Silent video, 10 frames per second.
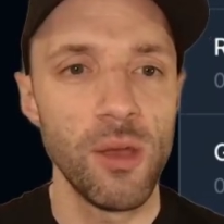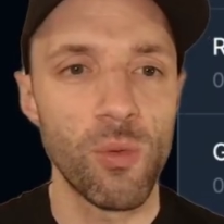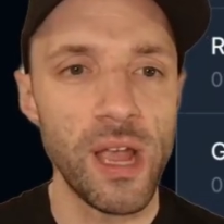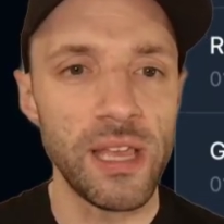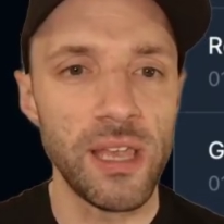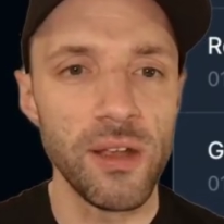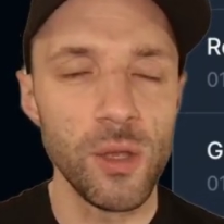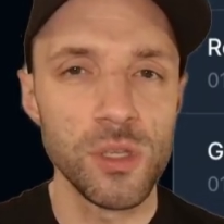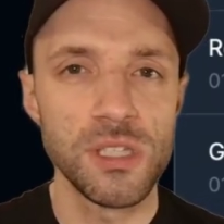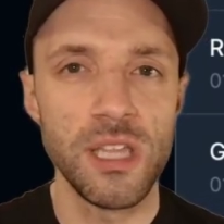Right here,
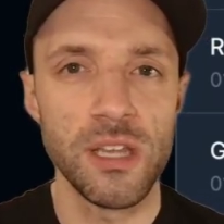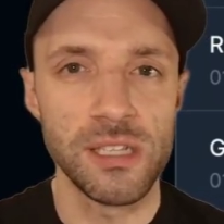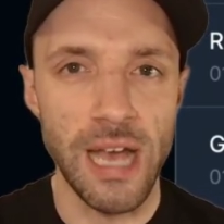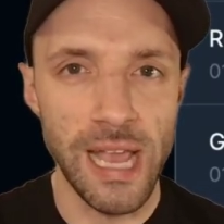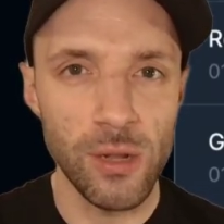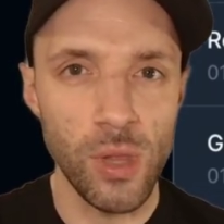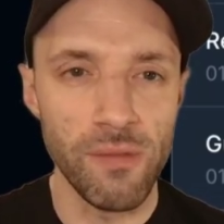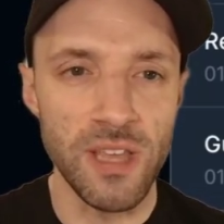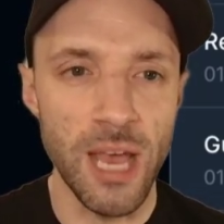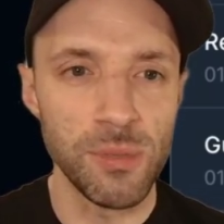you'll see the title of
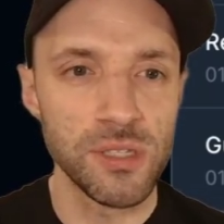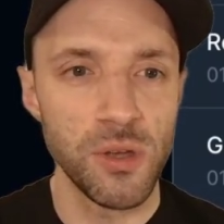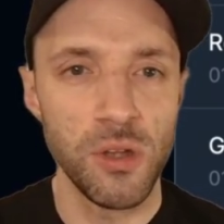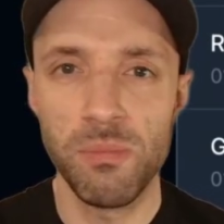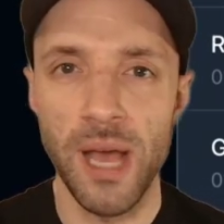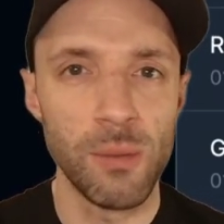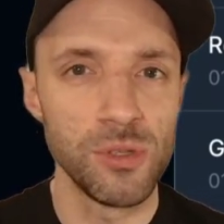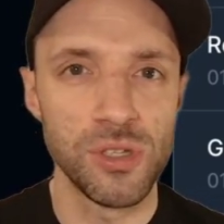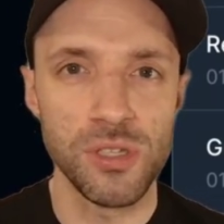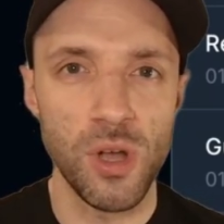the episode. Mine was
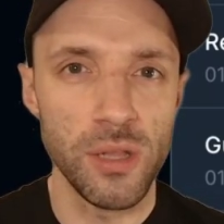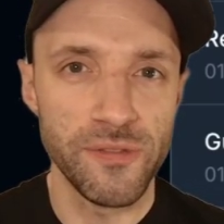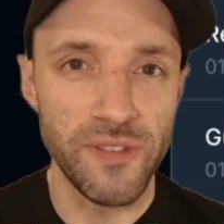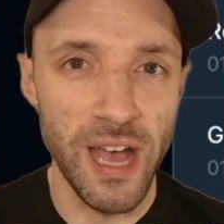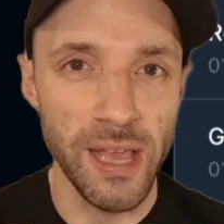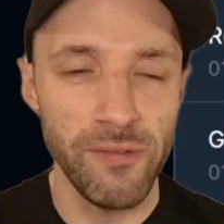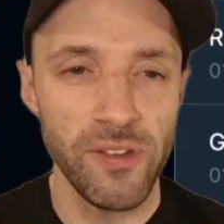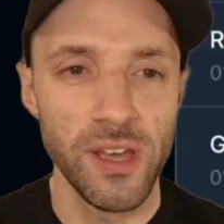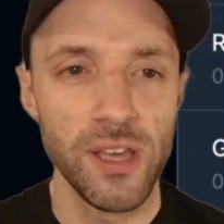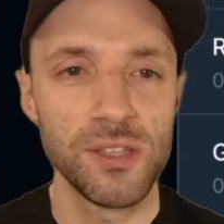just called 5.
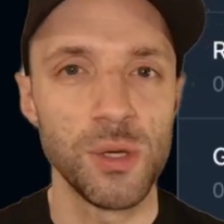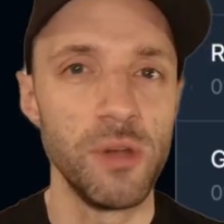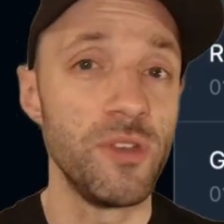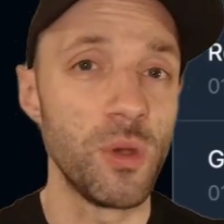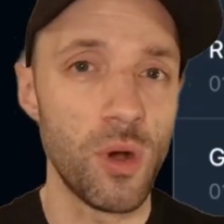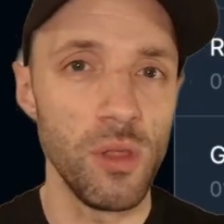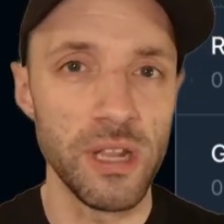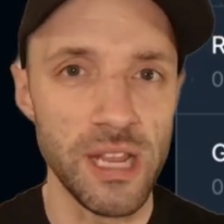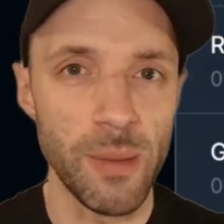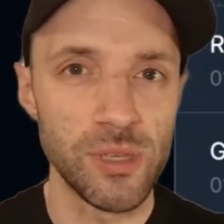So if you call it
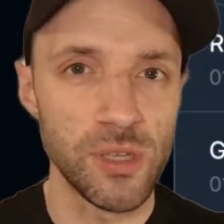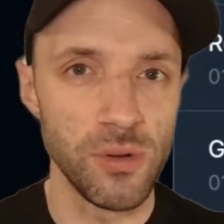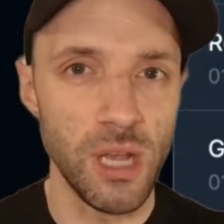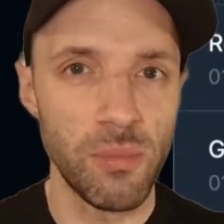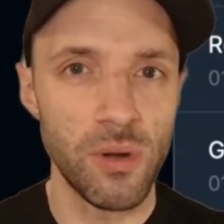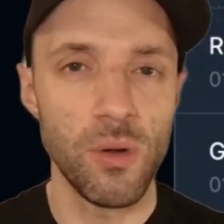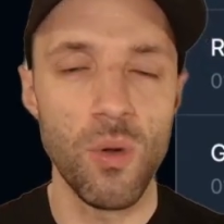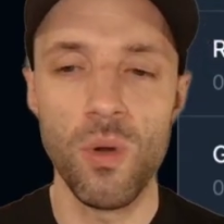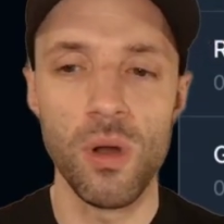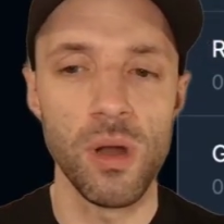an episode number,
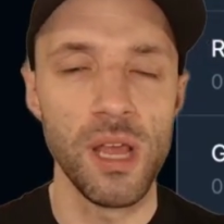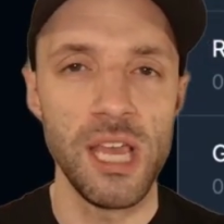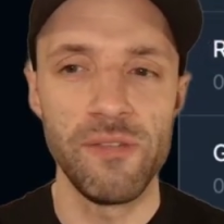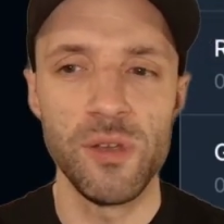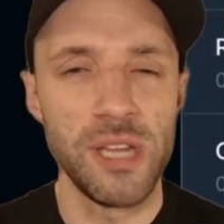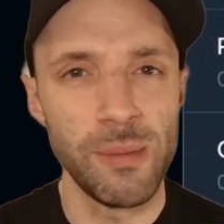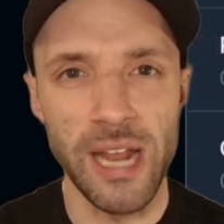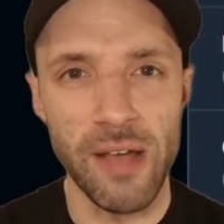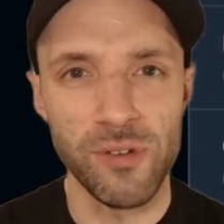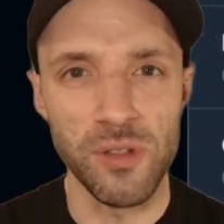or if you name it
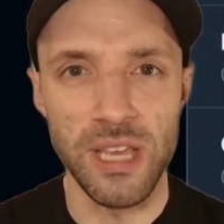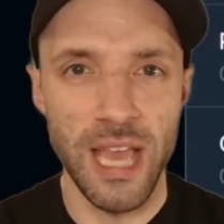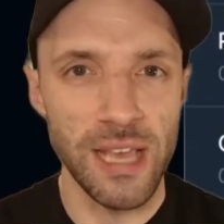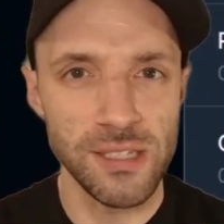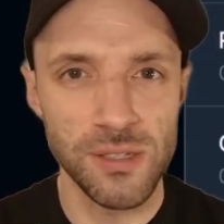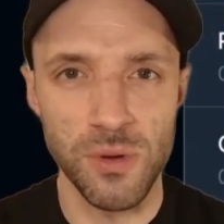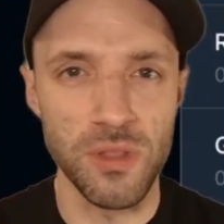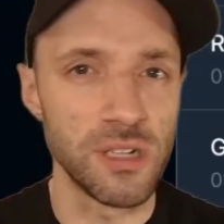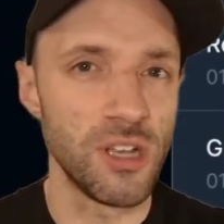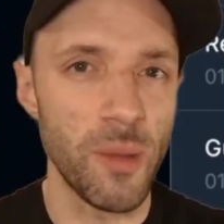after the guest or
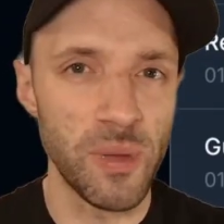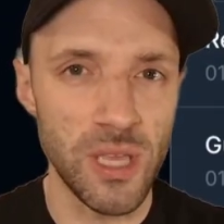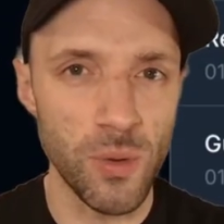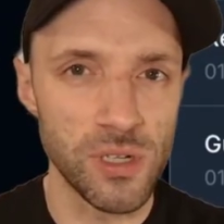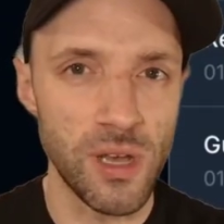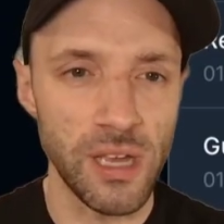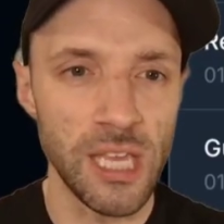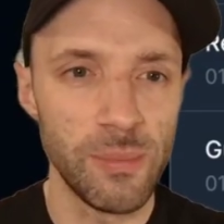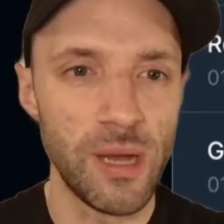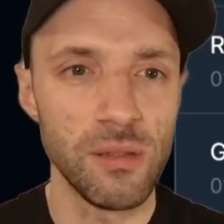the topic you were talking
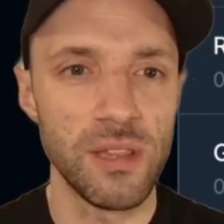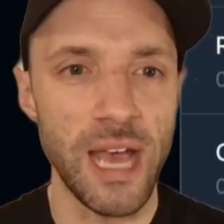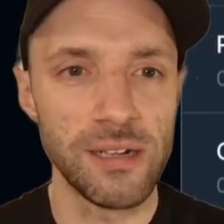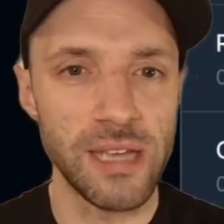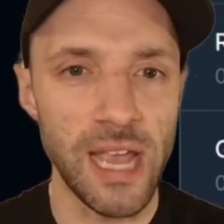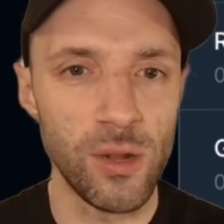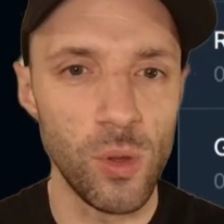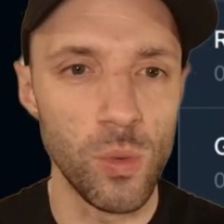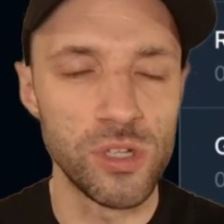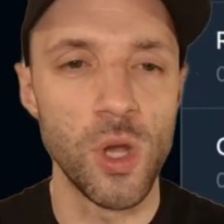about, that
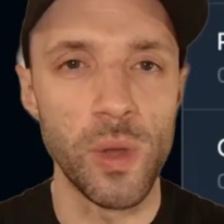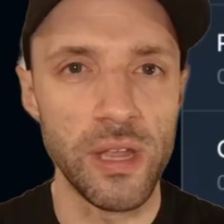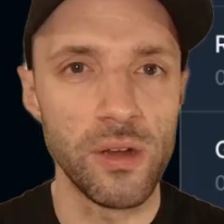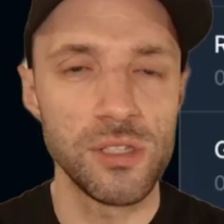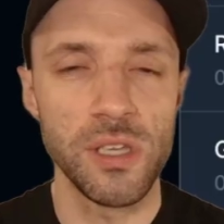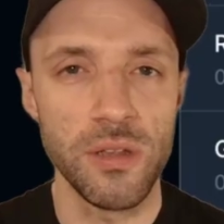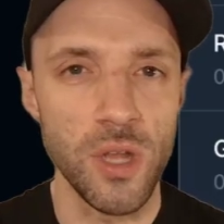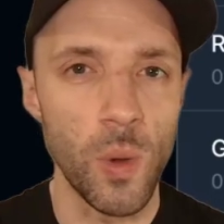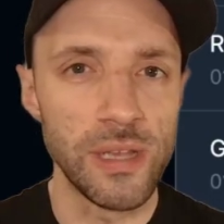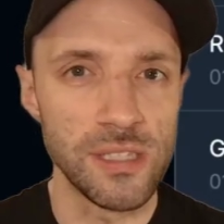title would show here. So you
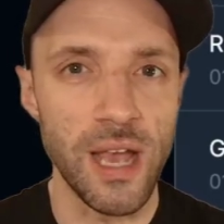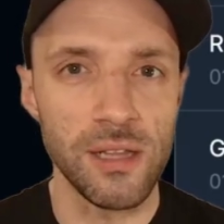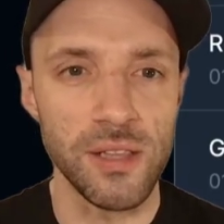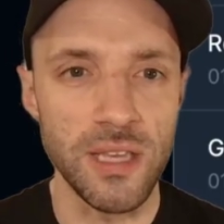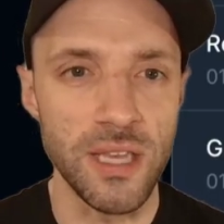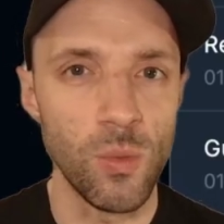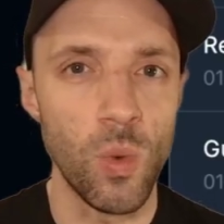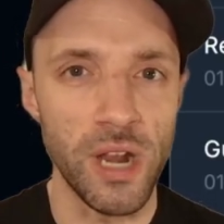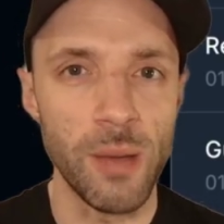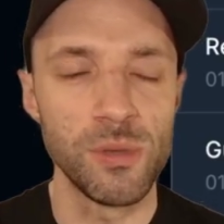know exactly
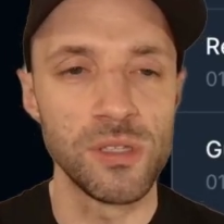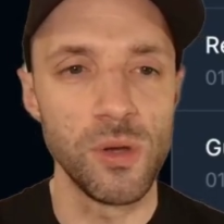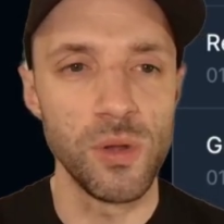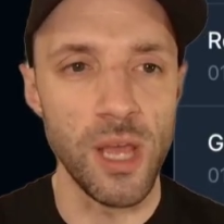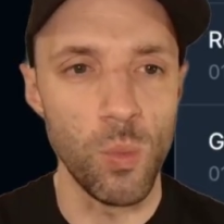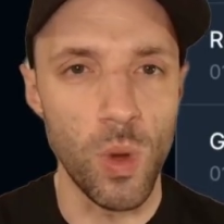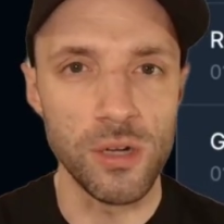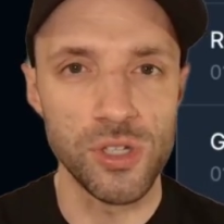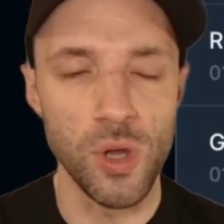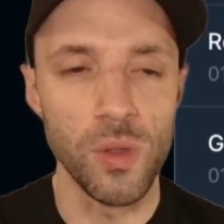what episode and what
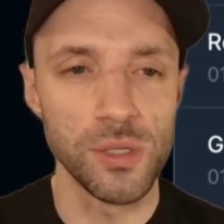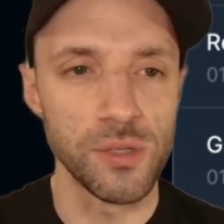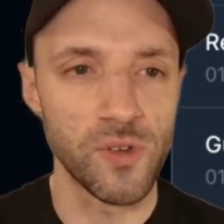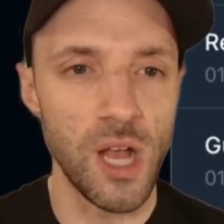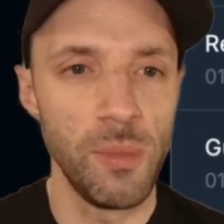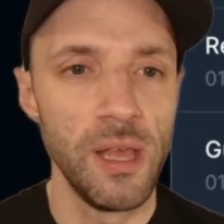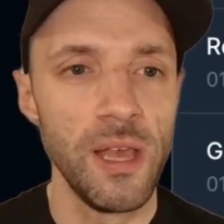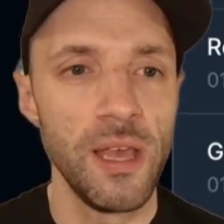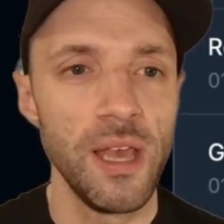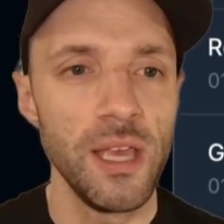show this is from.
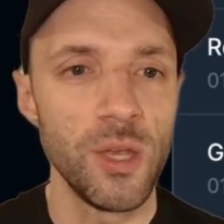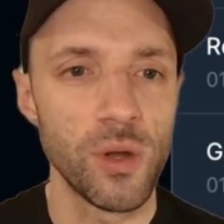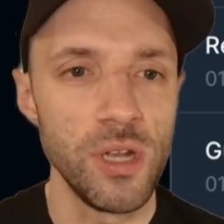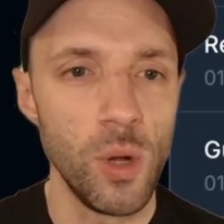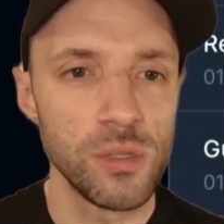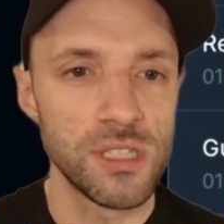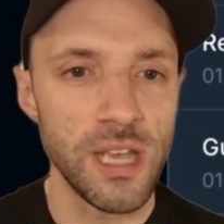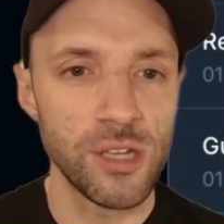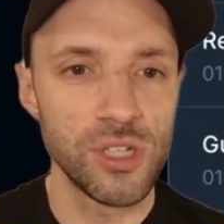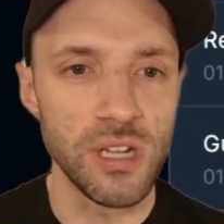Your notes
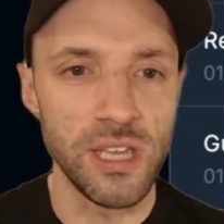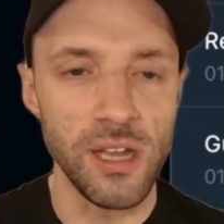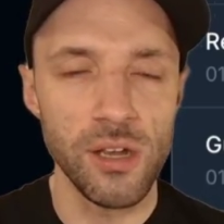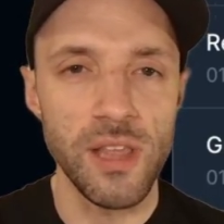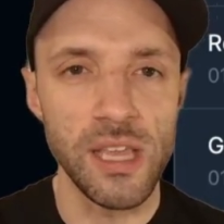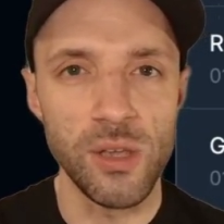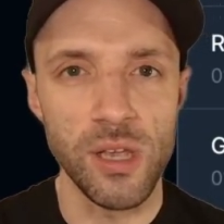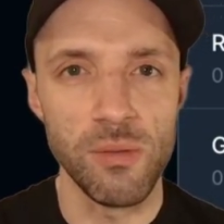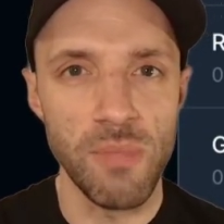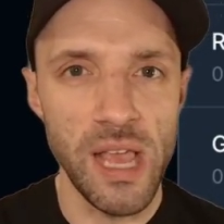section here that you
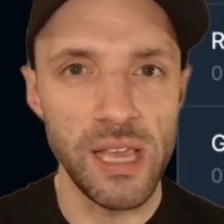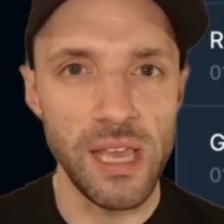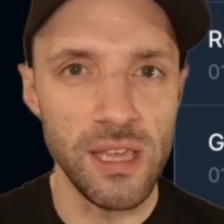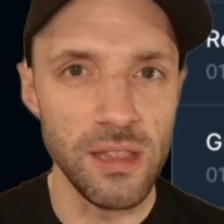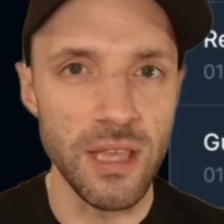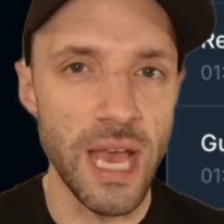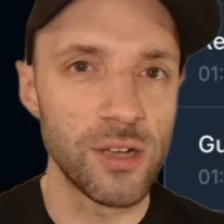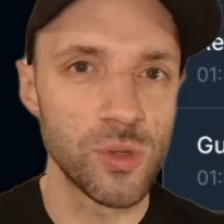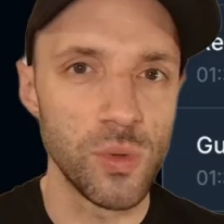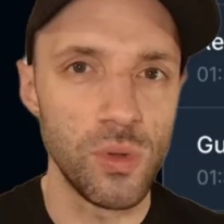can make in the
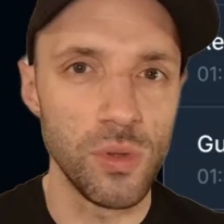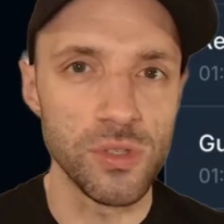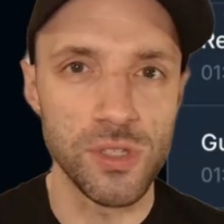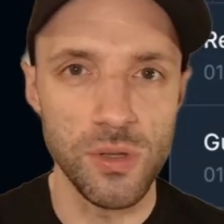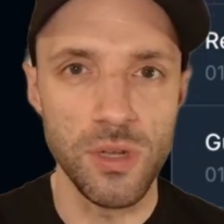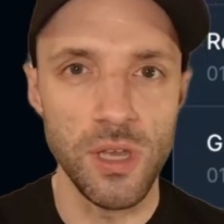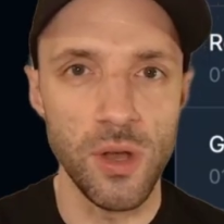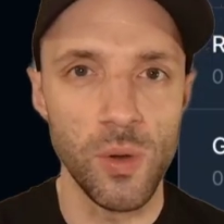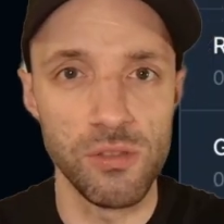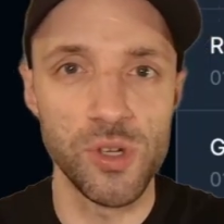actual
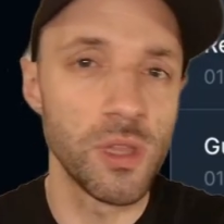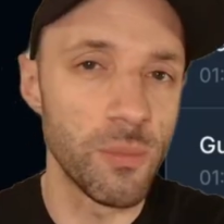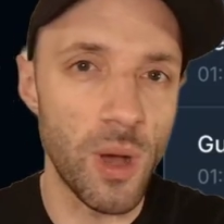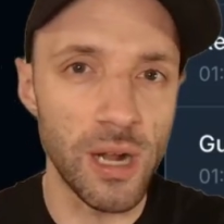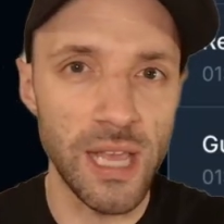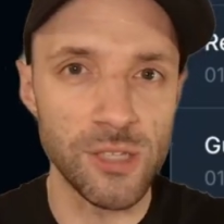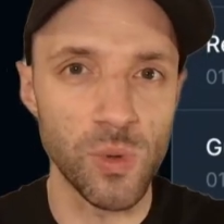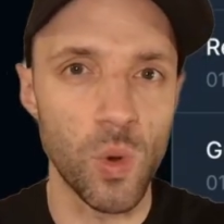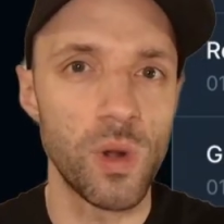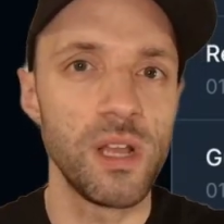studio during the podcast
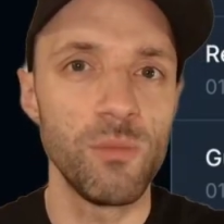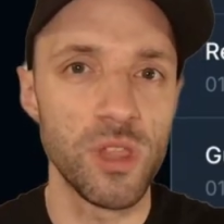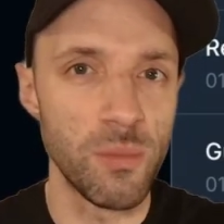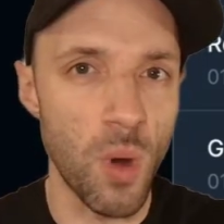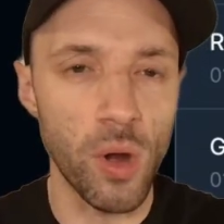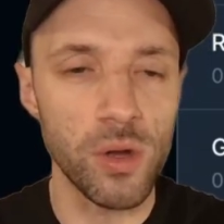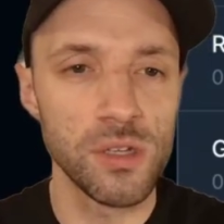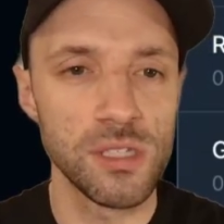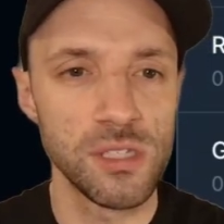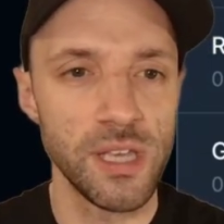recording with the
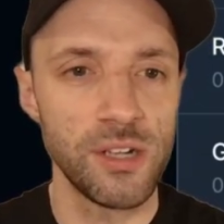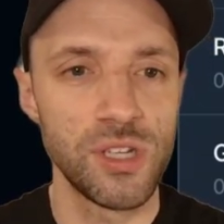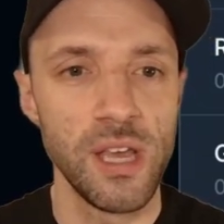markers and such.